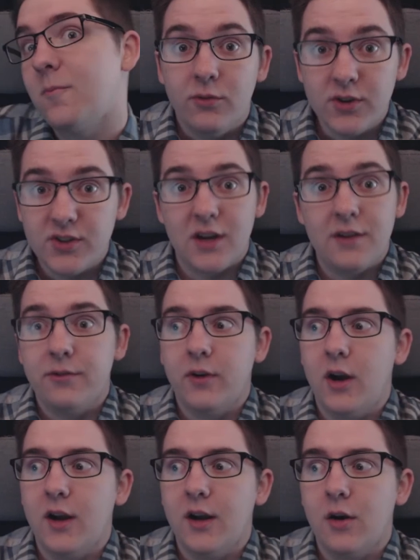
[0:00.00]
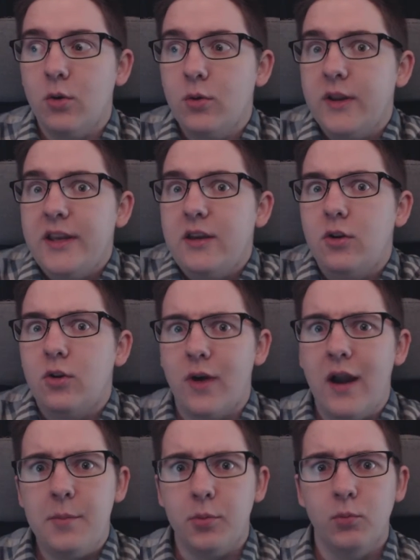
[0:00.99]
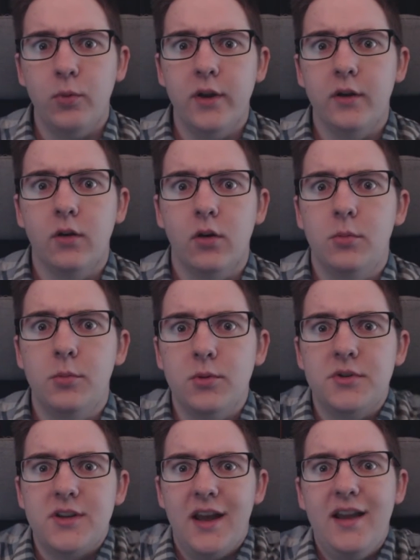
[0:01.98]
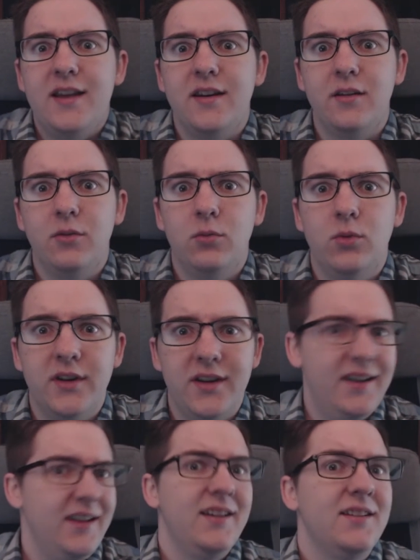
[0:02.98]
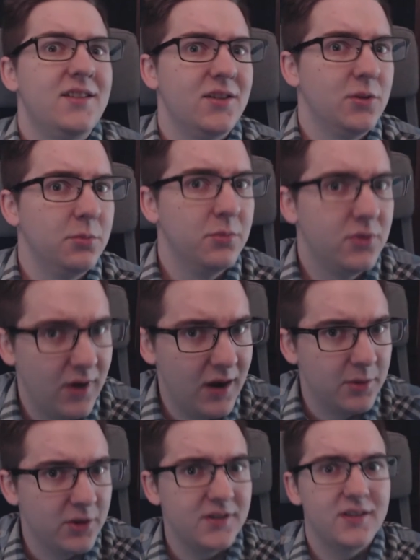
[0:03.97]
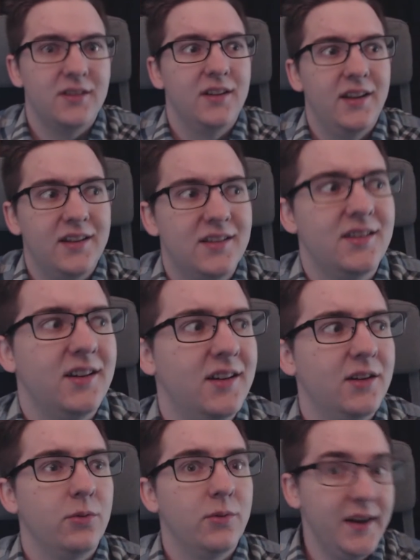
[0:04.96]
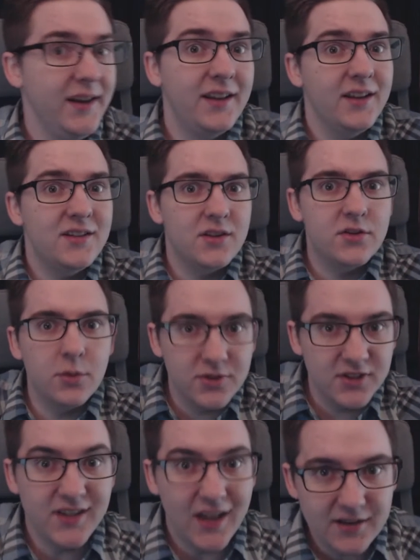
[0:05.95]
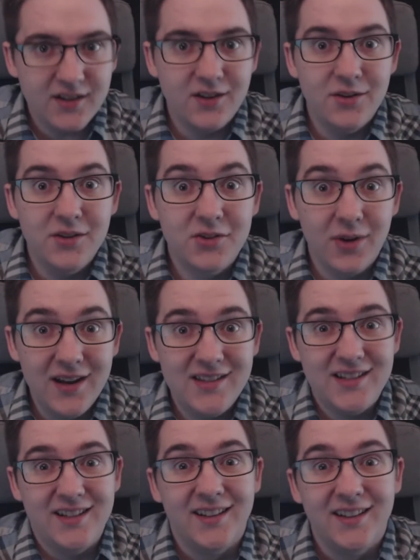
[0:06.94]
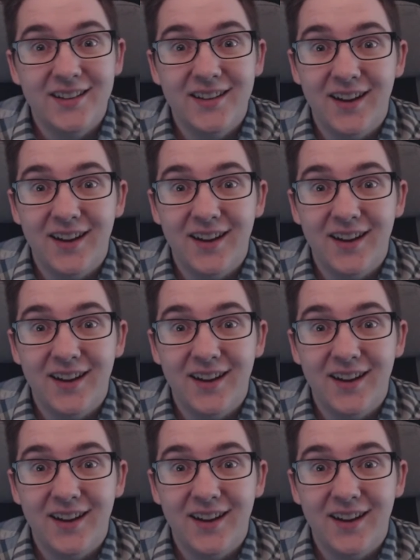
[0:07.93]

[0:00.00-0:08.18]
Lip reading: First off, holy crap, we are almost at 1K subscribers. That's ridiculous. There's almost 1,000 of you. That's crazy.